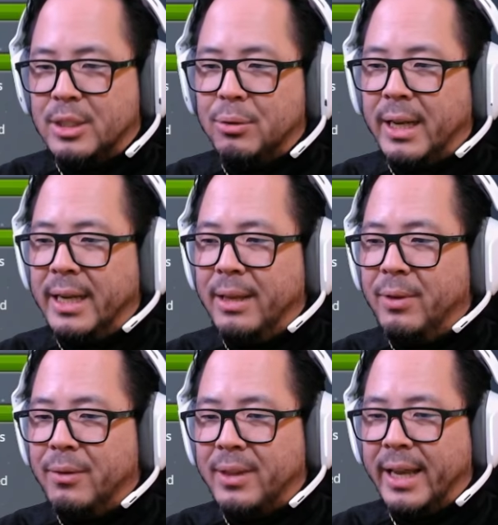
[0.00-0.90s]
so that
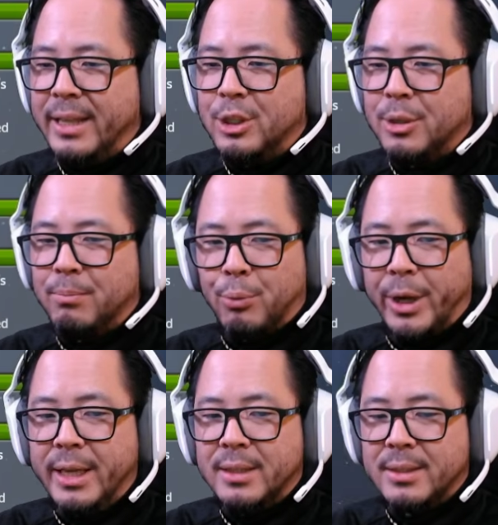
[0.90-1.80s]
even if the engine
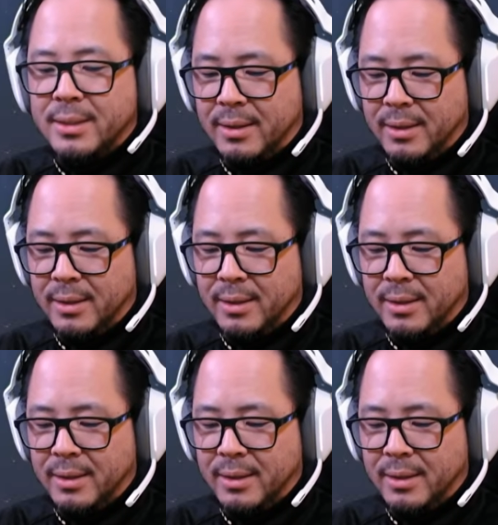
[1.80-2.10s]
breaks,